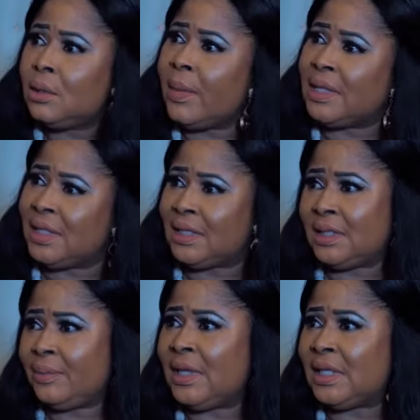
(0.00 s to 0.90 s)
Your
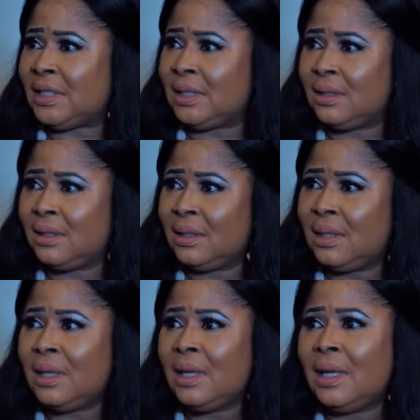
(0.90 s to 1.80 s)
Majesty, please.
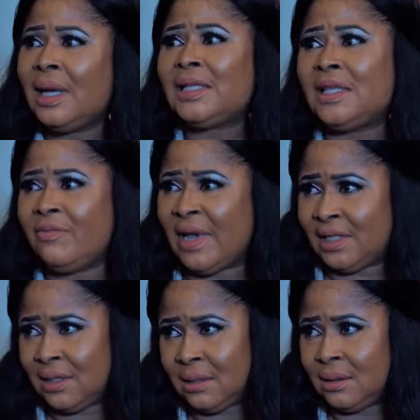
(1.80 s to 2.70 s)
Let's save my
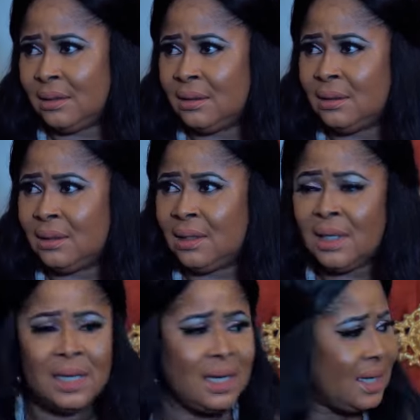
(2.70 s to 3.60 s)
son.
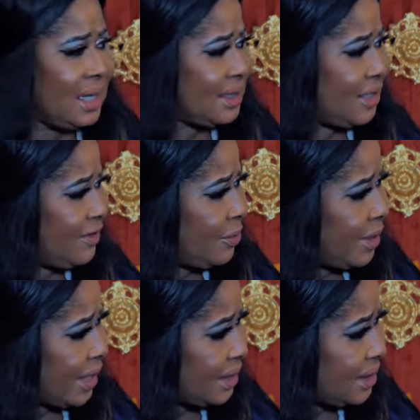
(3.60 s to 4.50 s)
Let's save the
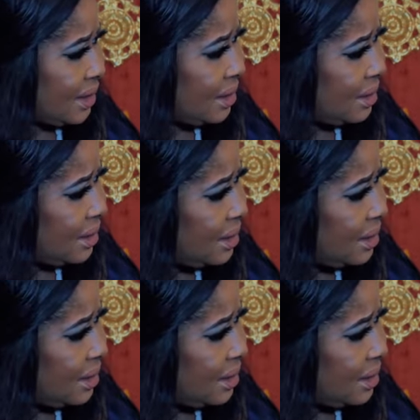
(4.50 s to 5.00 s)
prince.